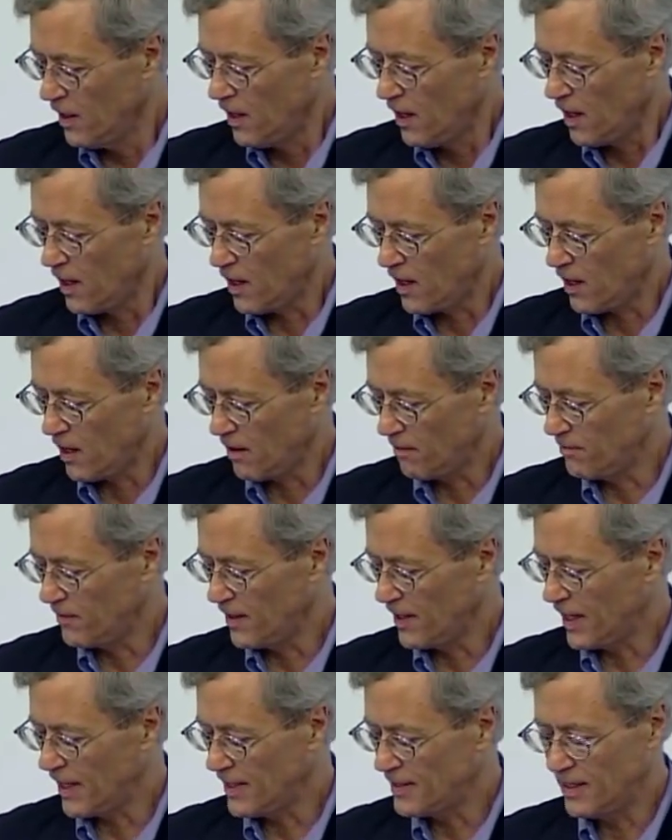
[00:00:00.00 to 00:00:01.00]
Um,
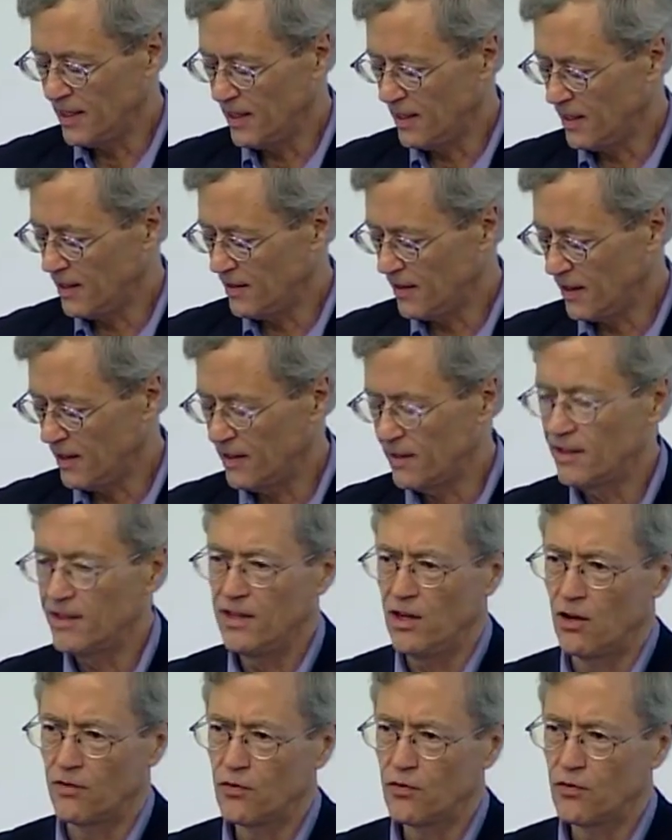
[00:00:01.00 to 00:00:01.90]
the idea that, you know,